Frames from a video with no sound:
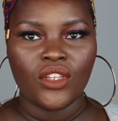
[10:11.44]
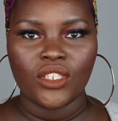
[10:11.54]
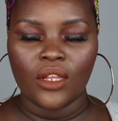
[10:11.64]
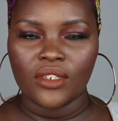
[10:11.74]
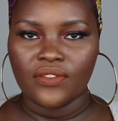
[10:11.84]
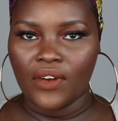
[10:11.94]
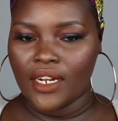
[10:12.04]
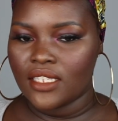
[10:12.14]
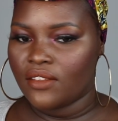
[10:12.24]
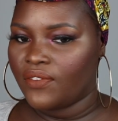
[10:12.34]
So as far
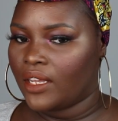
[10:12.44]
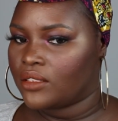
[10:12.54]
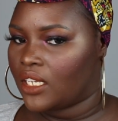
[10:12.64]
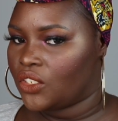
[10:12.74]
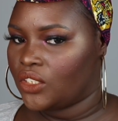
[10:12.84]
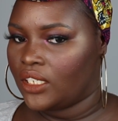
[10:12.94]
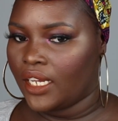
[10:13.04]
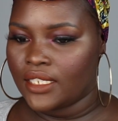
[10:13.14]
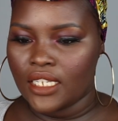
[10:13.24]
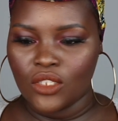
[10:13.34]
as the foundation,
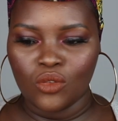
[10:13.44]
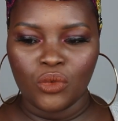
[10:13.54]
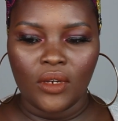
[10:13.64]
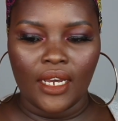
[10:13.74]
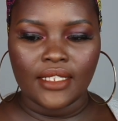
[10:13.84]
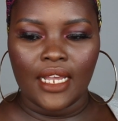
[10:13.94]
I did zoom you guys